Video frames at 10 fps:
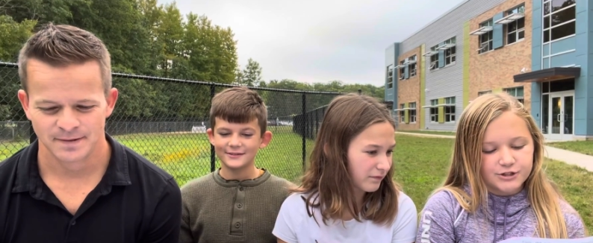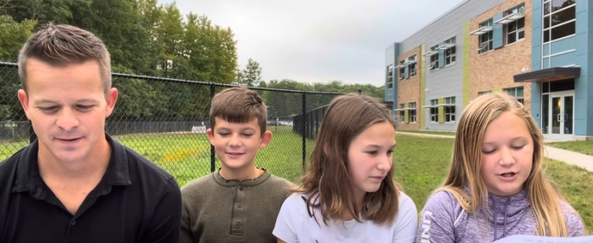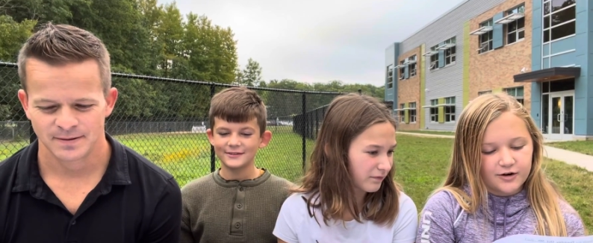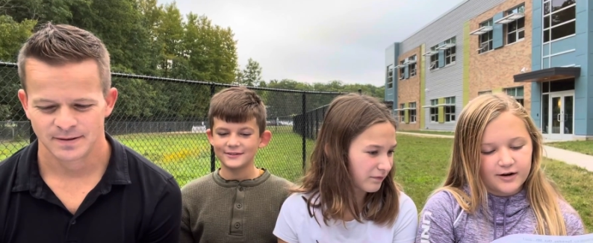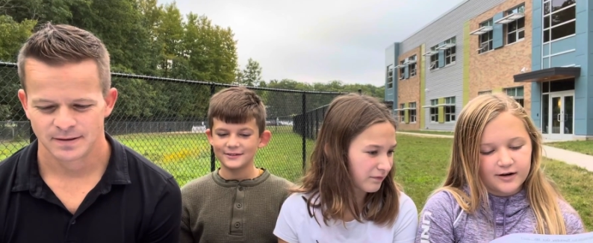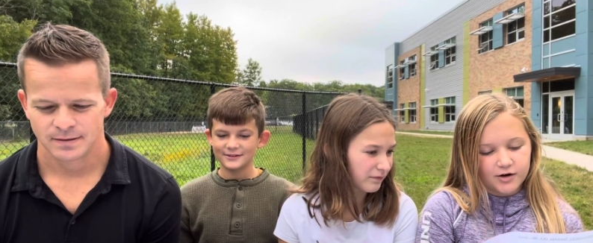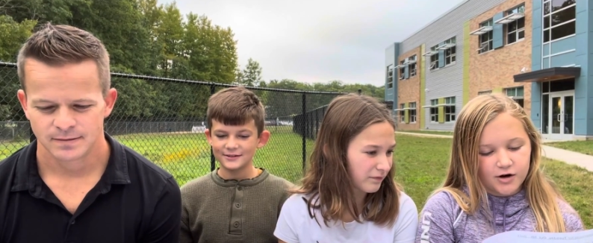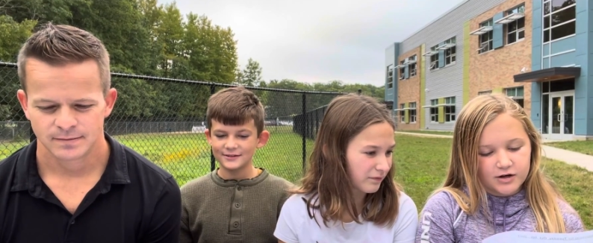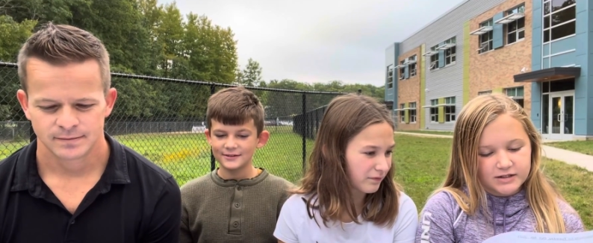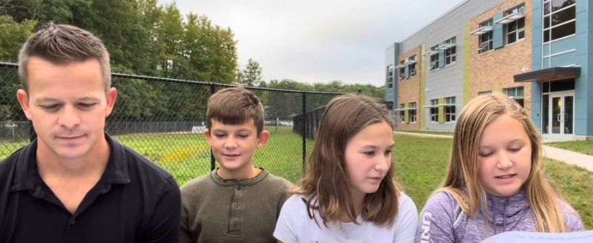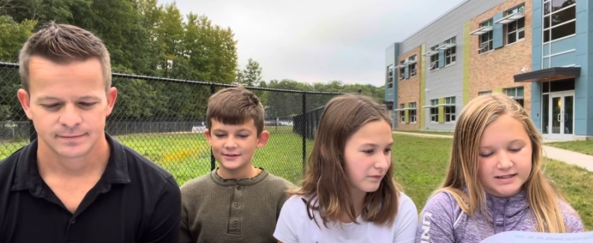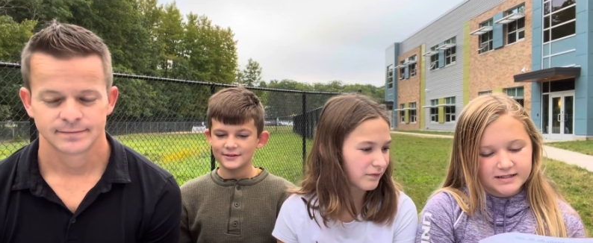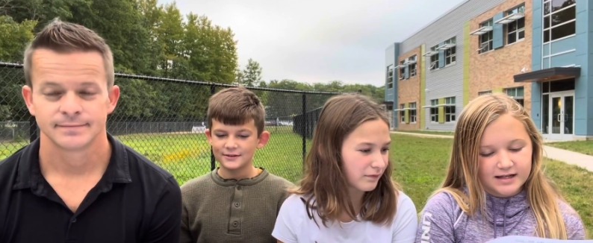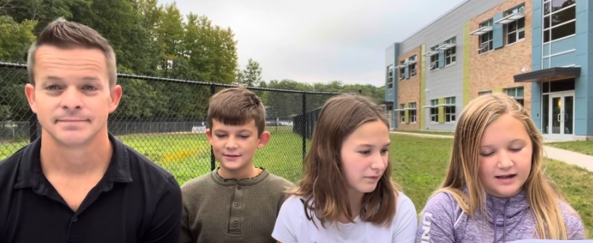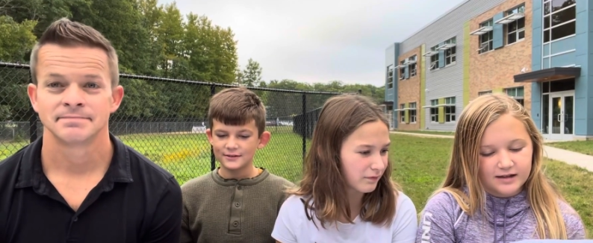Speaker 1: sharing her
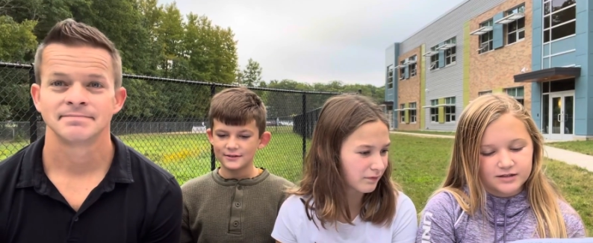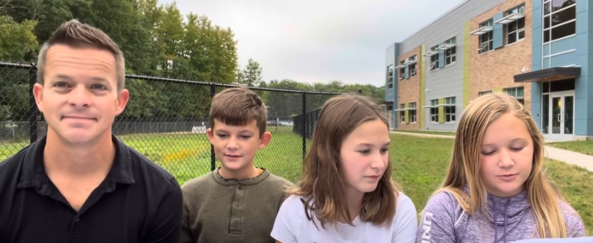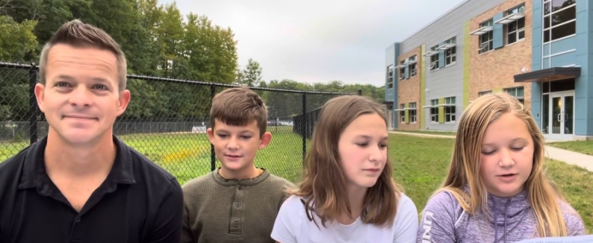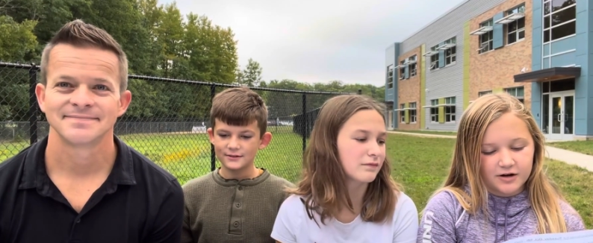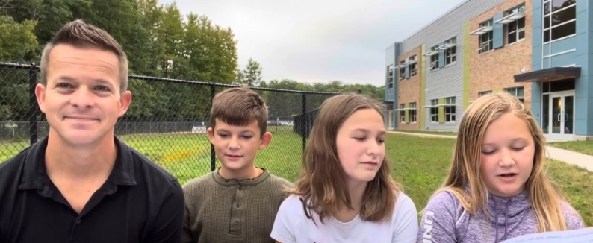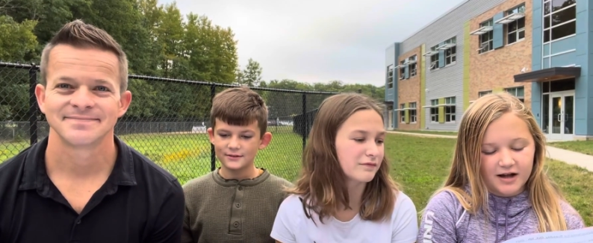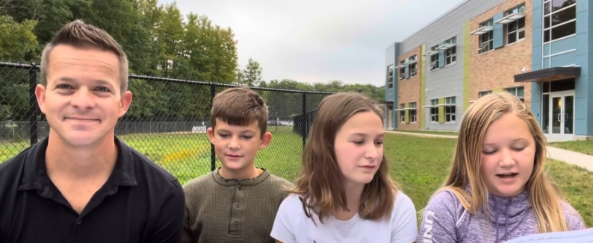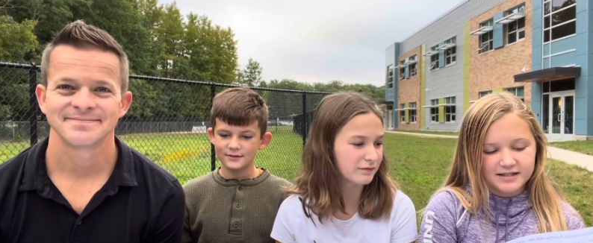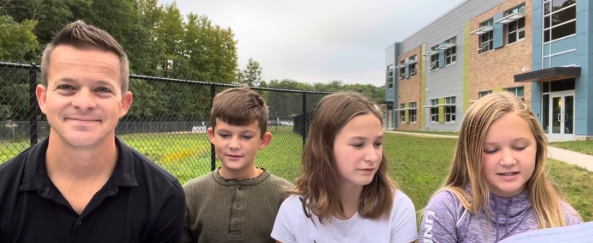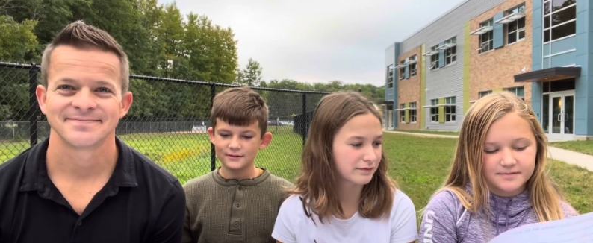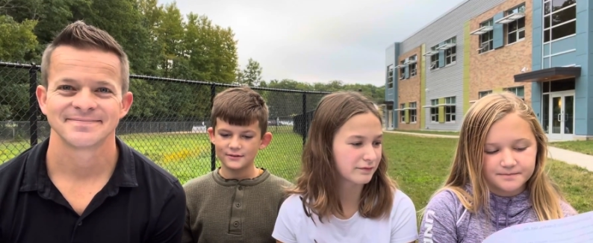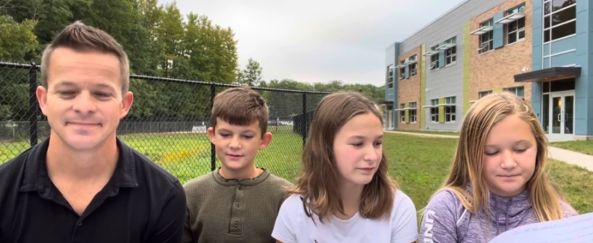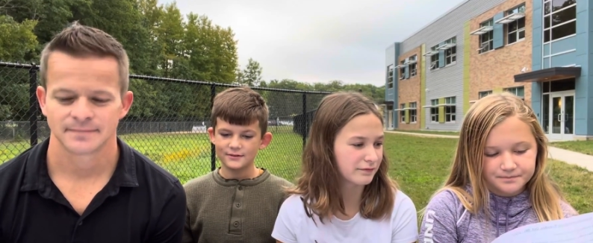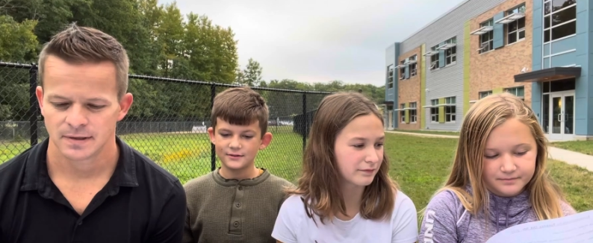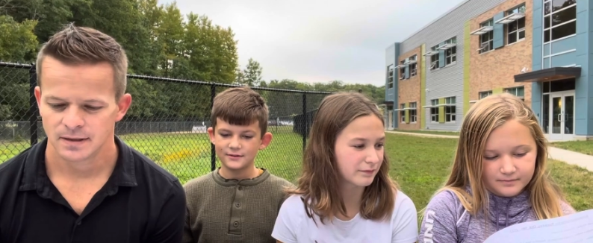artistic talents with our class.
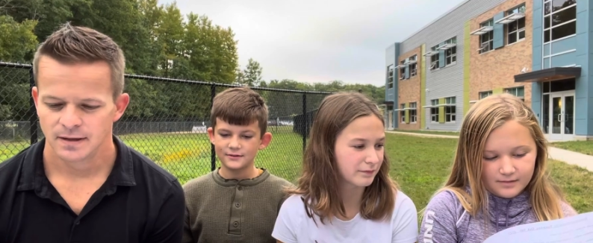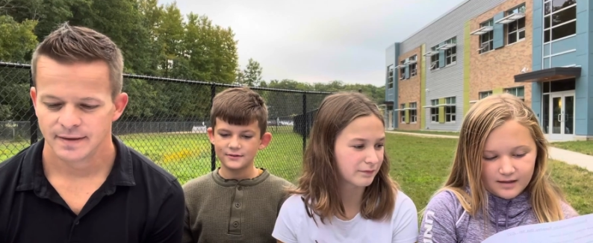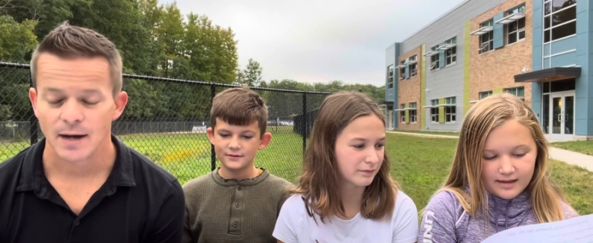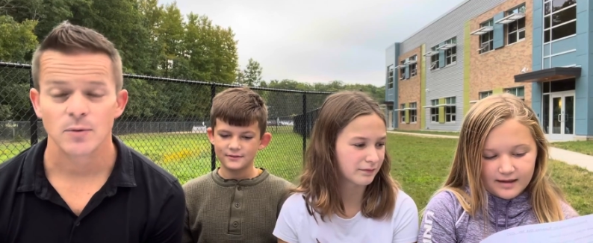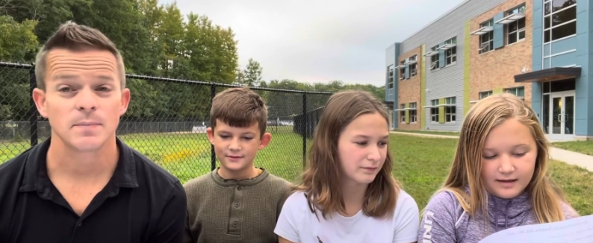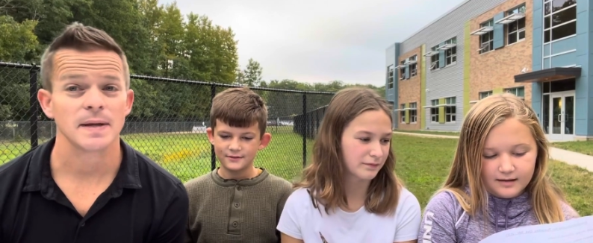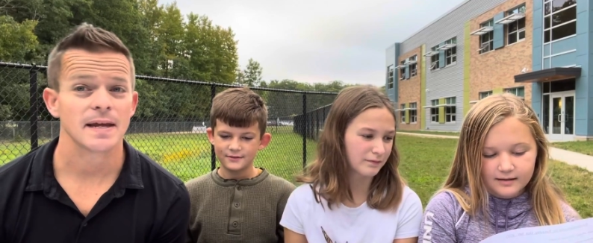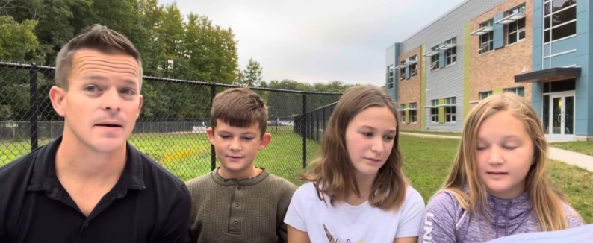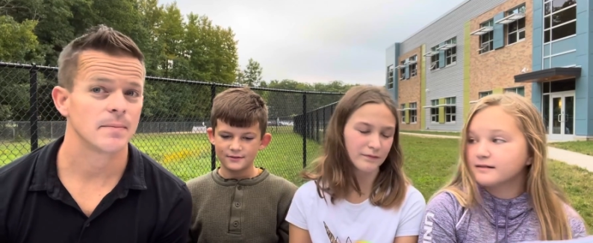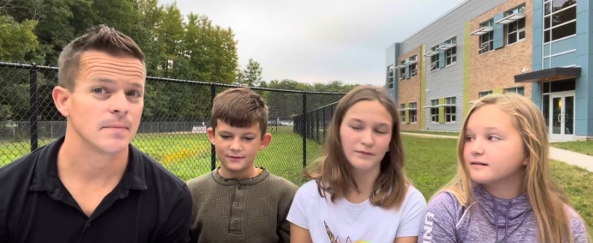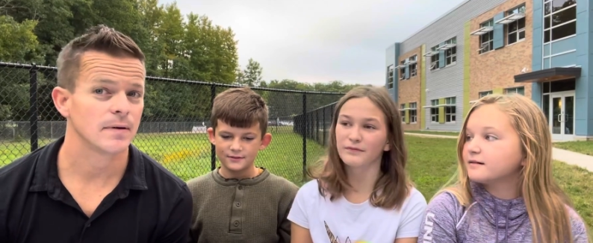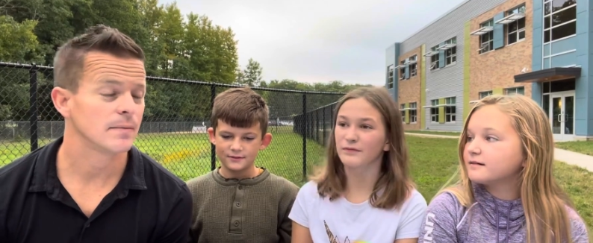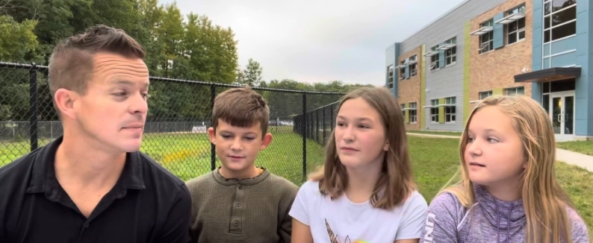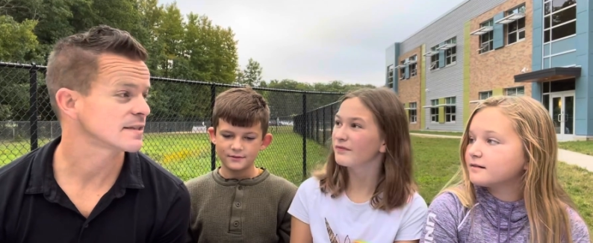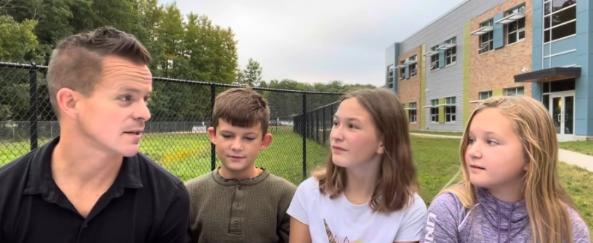
Speaker 2: That would be
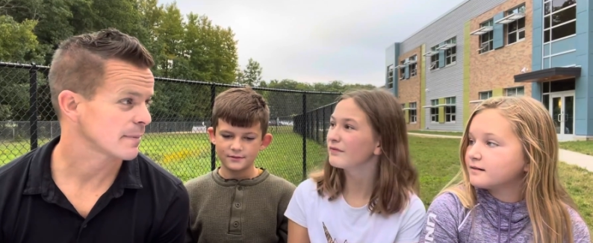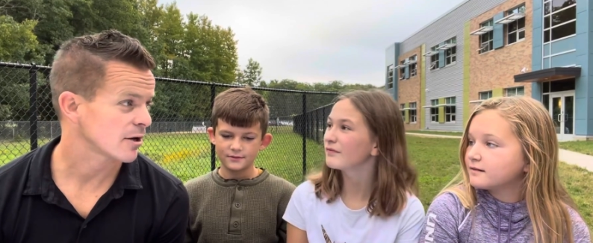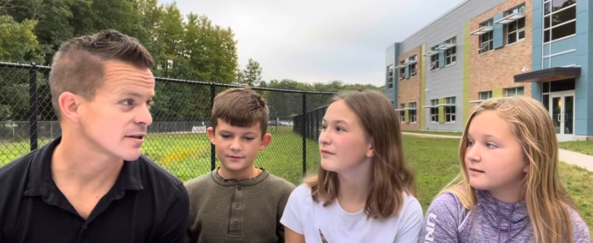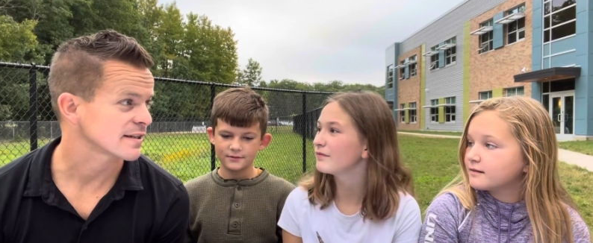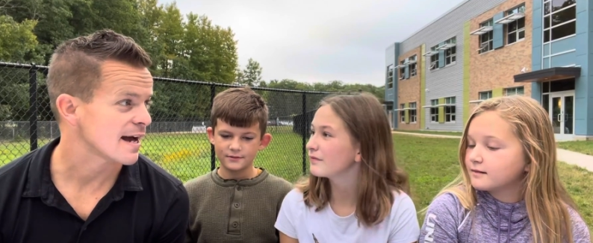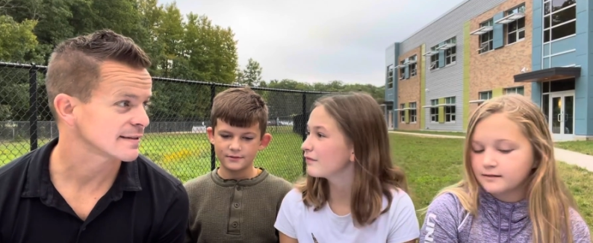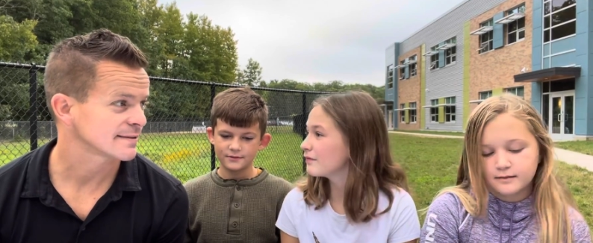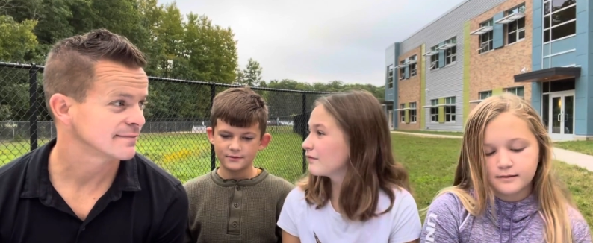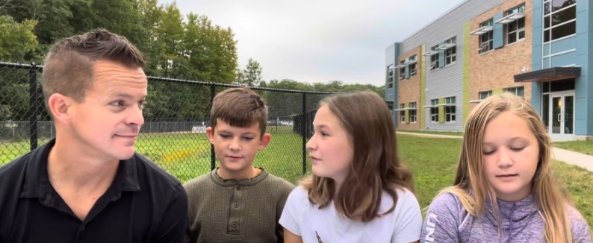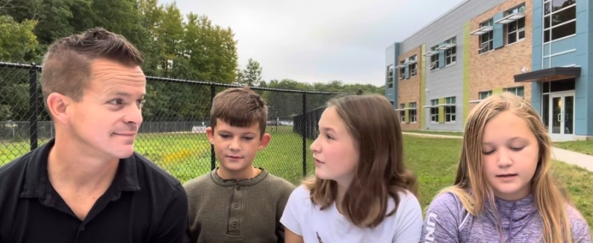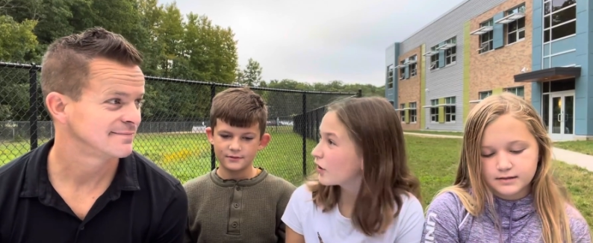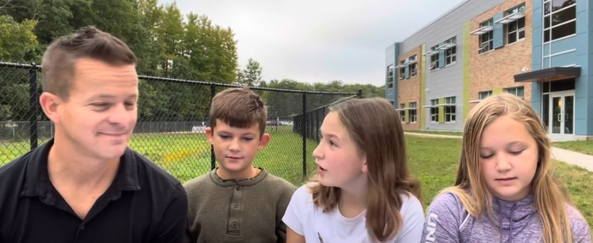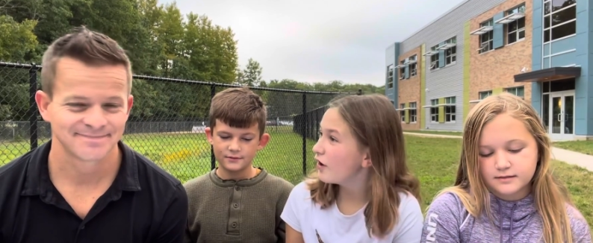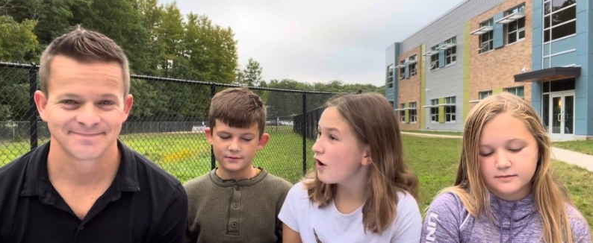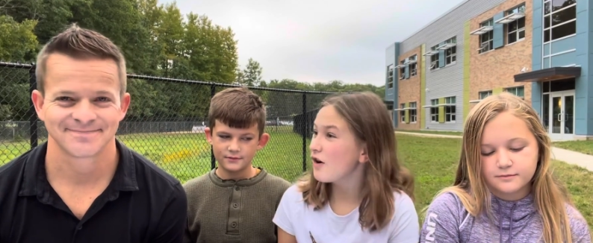Mrs. LeBerry's class.
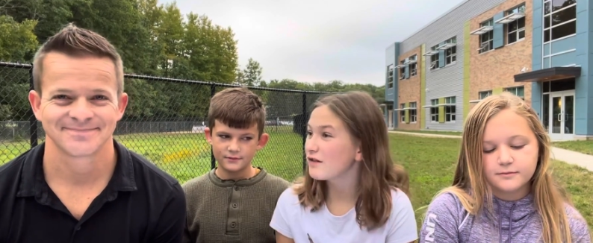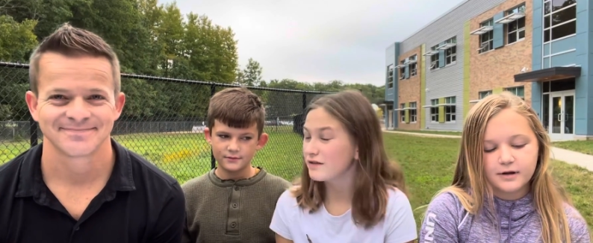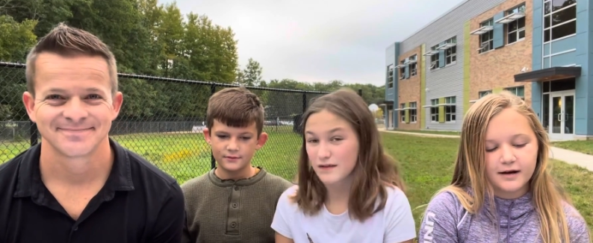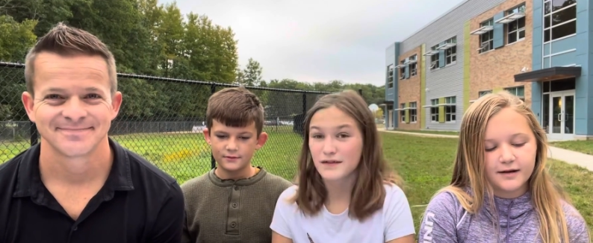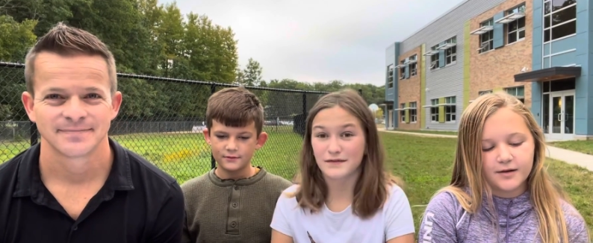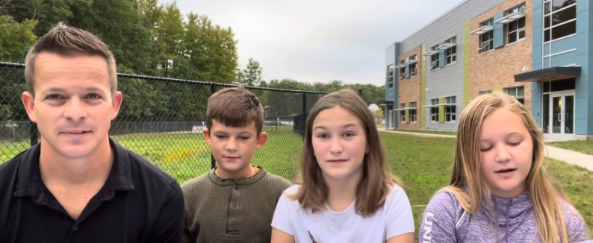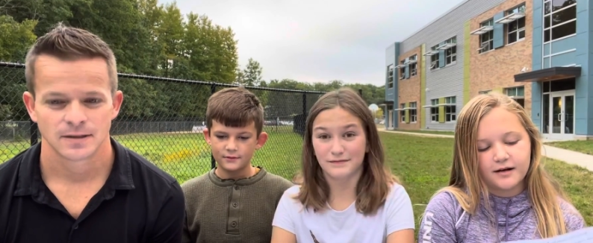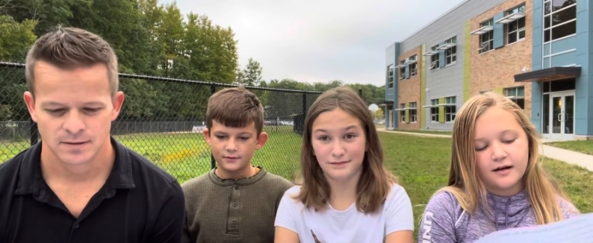Yes.
Speaker 1: And